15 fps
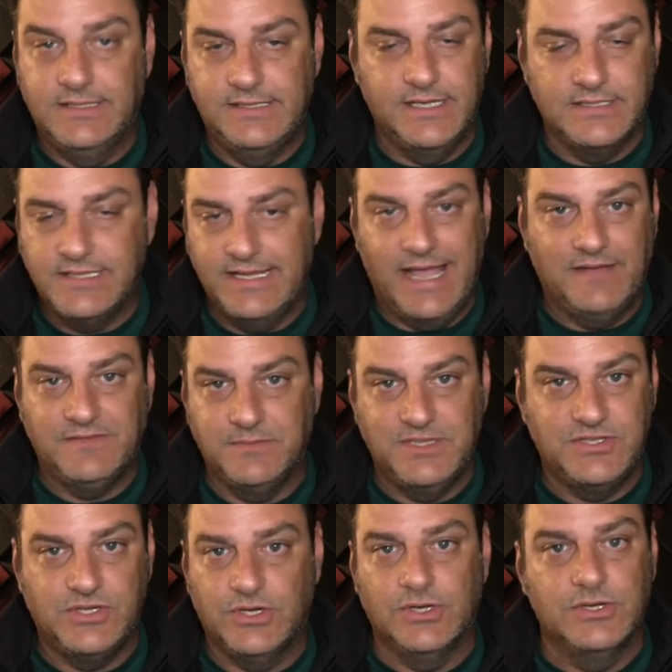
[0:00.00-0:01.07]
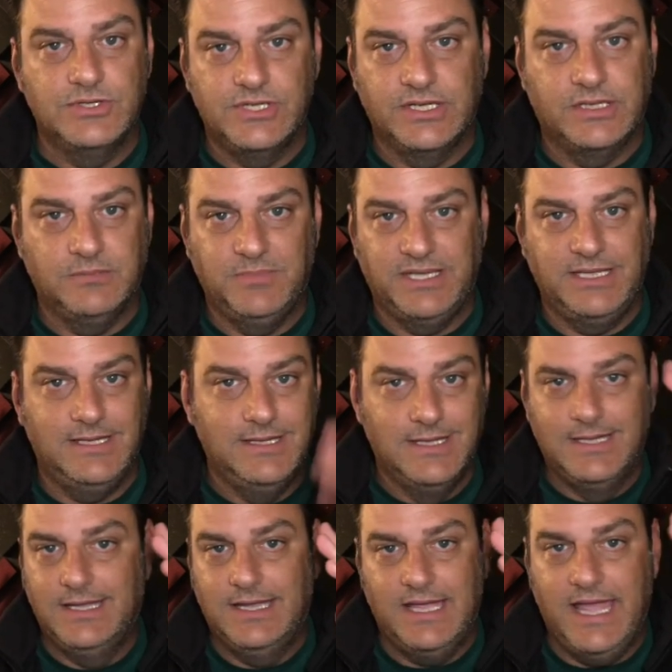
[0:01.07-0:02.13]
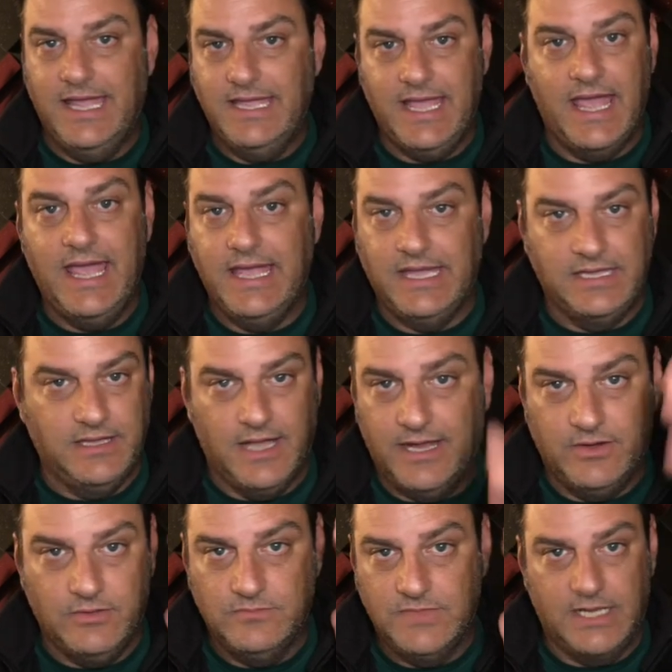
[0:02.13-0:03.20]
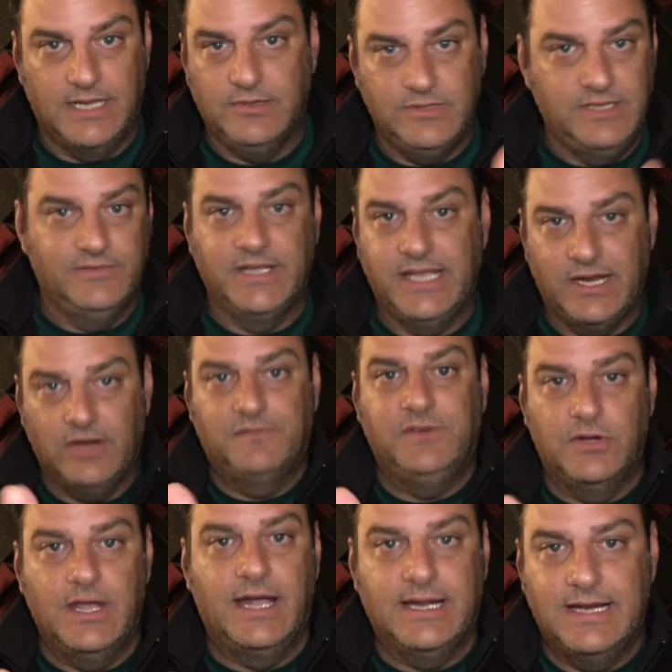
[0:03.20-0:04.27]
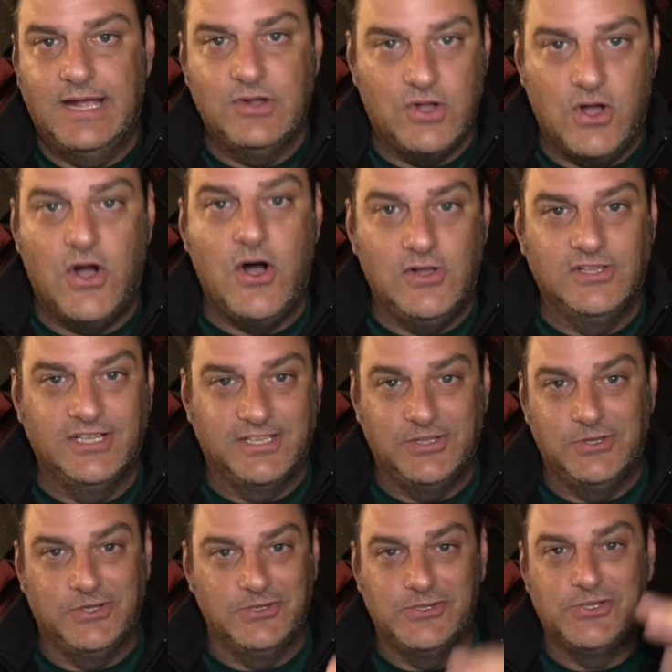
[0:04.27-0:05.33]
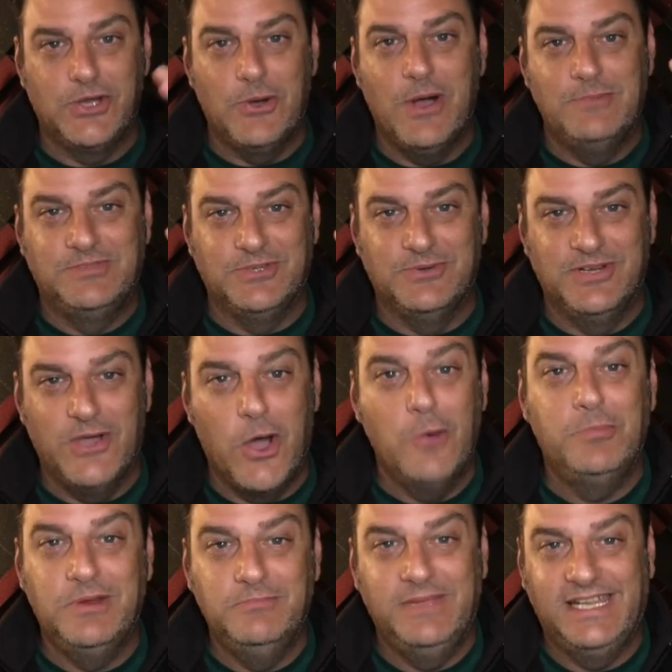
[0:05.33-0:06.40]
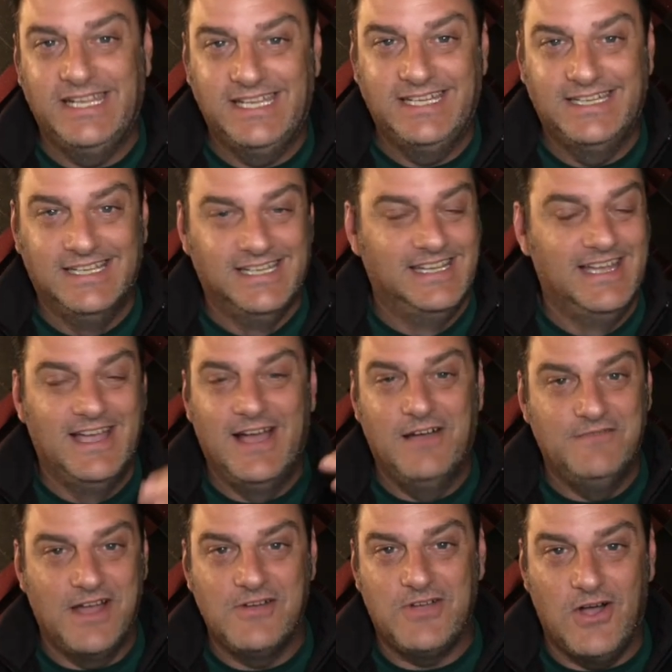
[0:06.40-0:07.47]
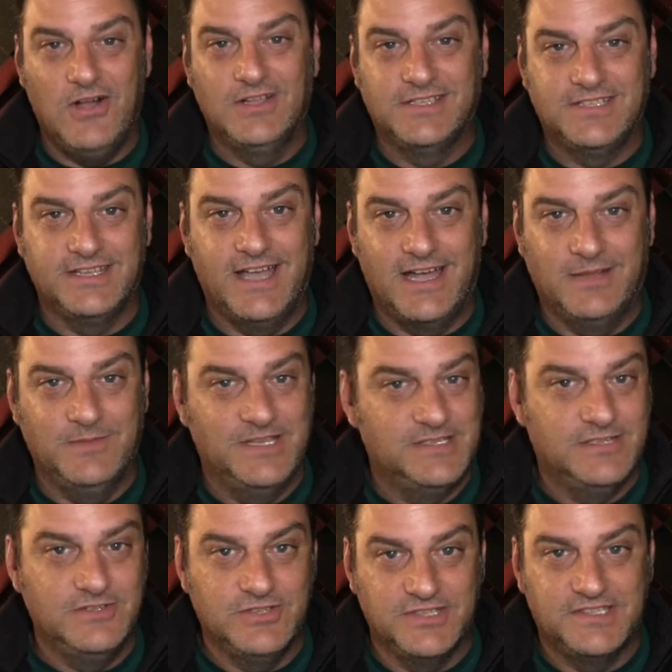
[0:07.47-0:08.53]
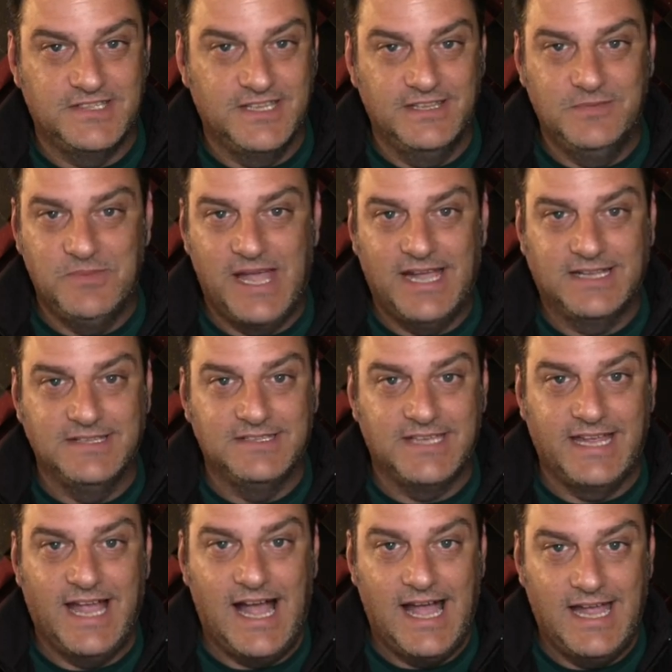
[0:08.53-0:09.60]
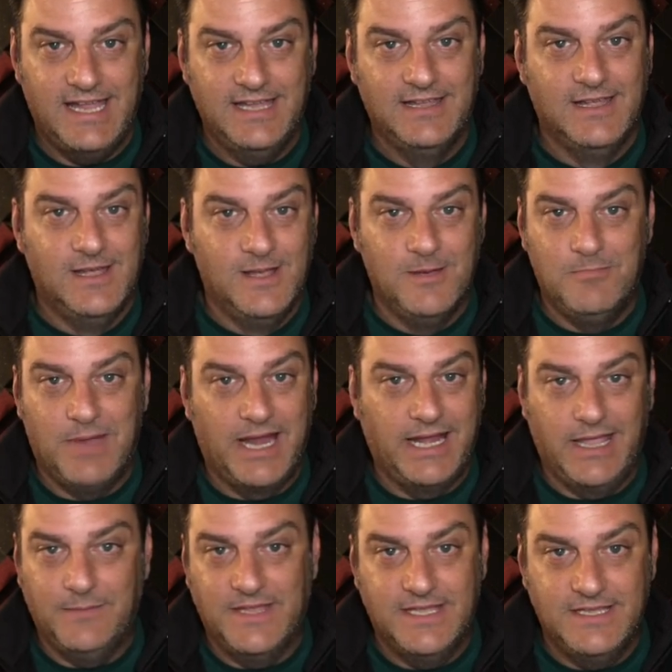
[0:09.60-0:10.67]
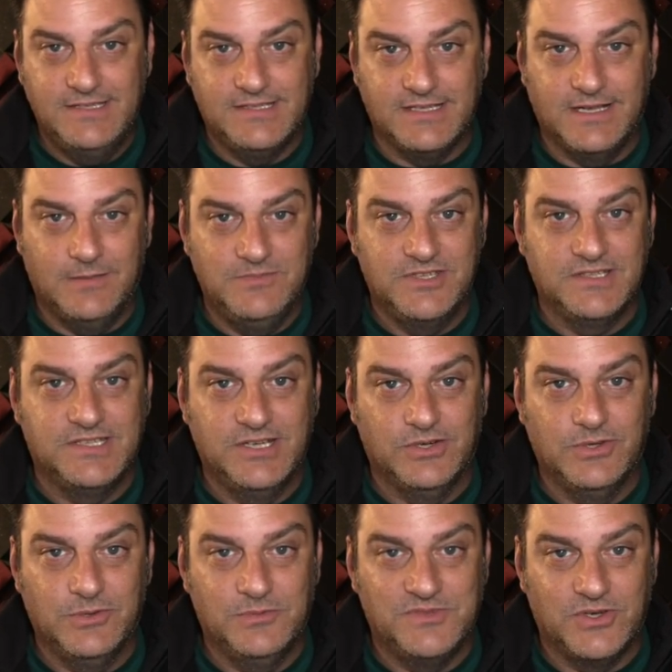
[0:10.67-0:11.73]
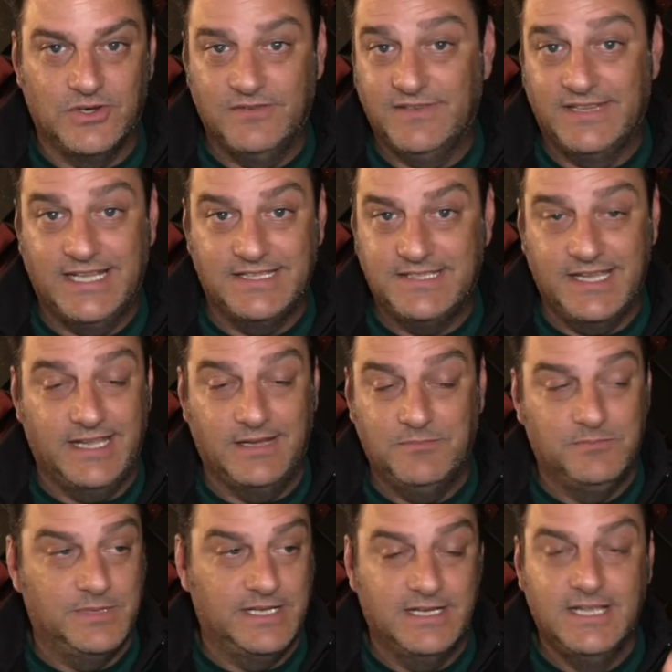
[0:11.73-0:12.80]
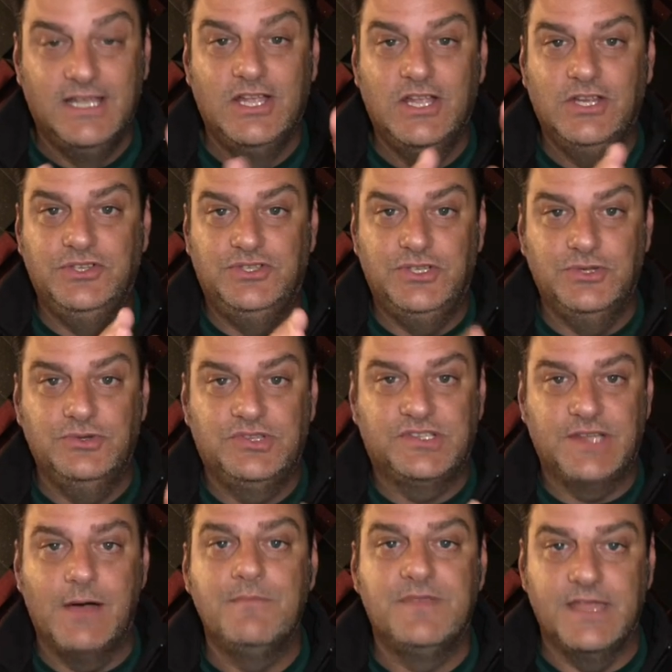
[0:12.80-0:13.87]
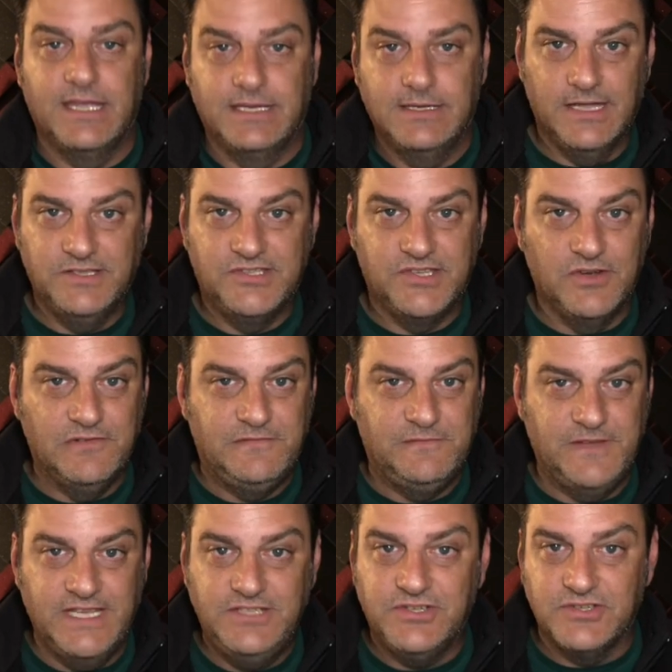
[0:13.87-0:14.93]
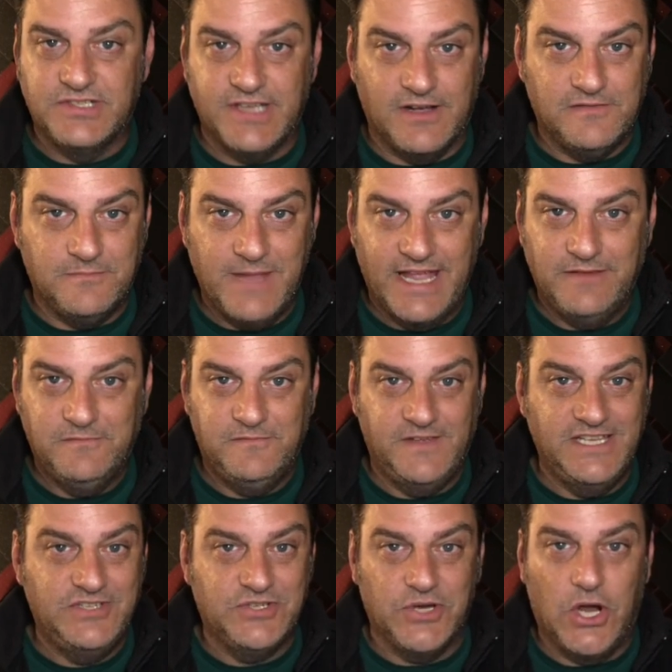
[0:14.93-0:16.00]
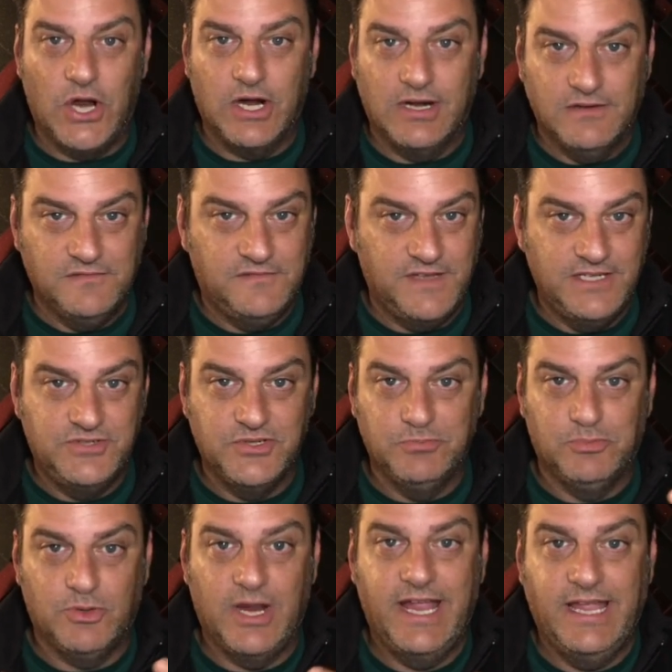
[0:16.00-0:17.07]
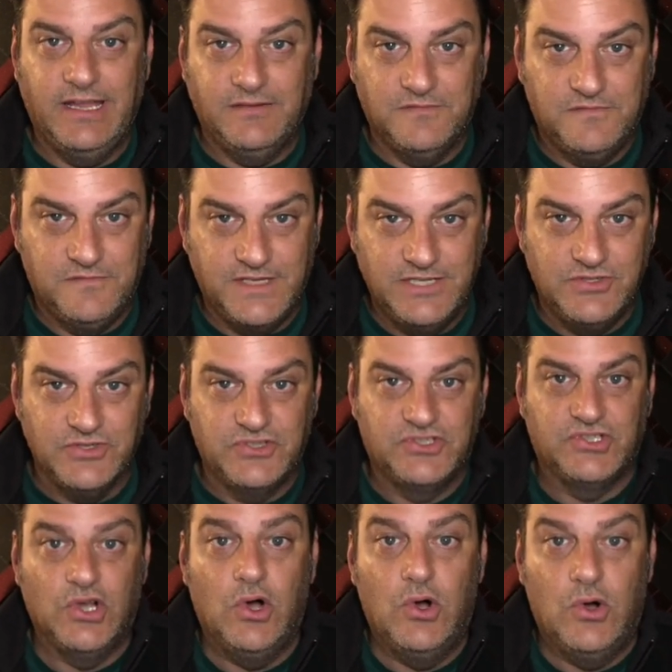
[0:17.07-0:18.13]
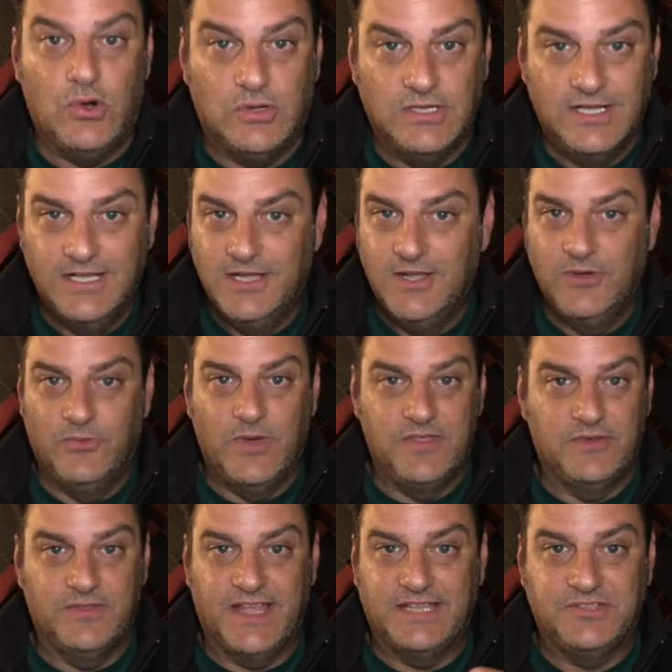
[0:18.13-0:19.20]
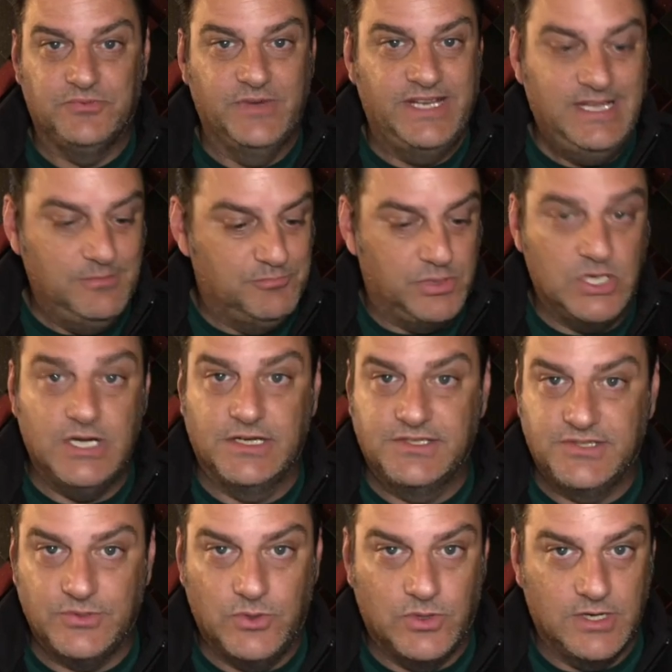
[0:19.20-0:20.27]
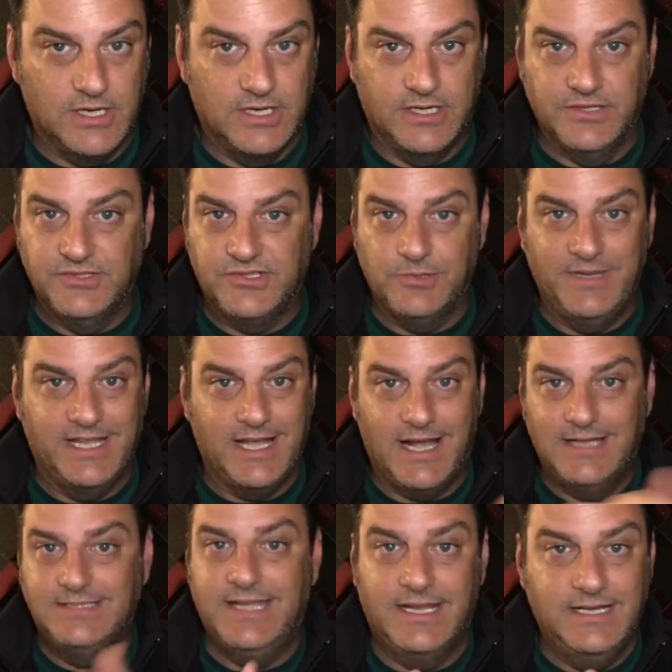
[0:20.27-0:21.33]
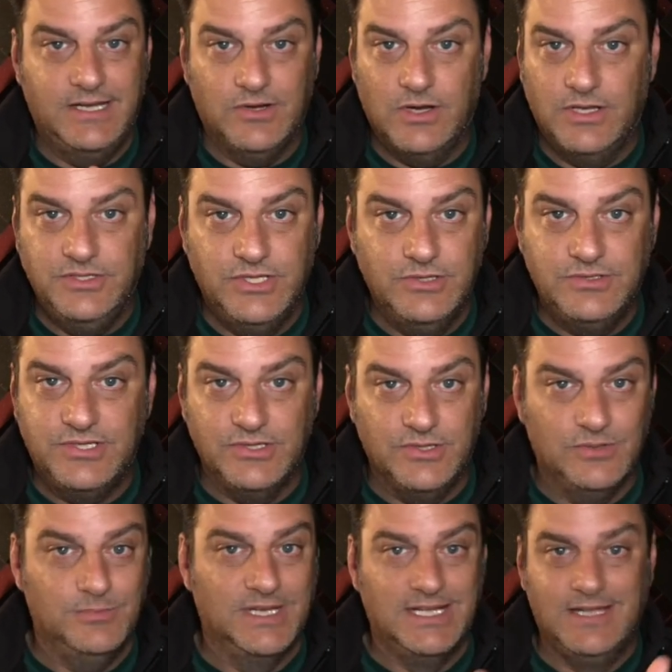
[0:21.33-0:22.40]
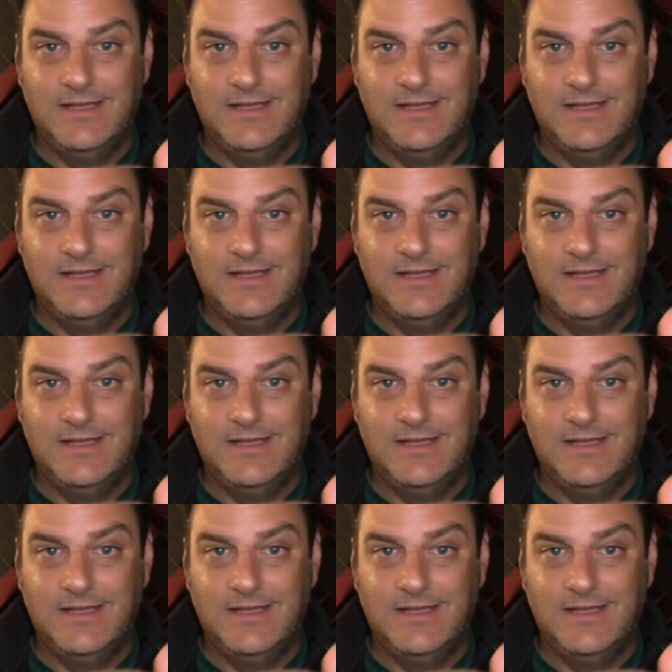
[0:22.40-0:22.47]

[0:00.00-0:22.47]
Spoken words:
It doesn't have to be church. It could be AA. I don't even care if you're not an alcoholic. You can show up to an open meeting of Alcoholics Anonymous and just sit in the back and say, "Hi, my name is, and I'm just here to observe," and that's it. But do something. And so feed yourself, man. Feed your heart, feed your brain, feed your soul, whether that's reading books or consuming content here on YouTube.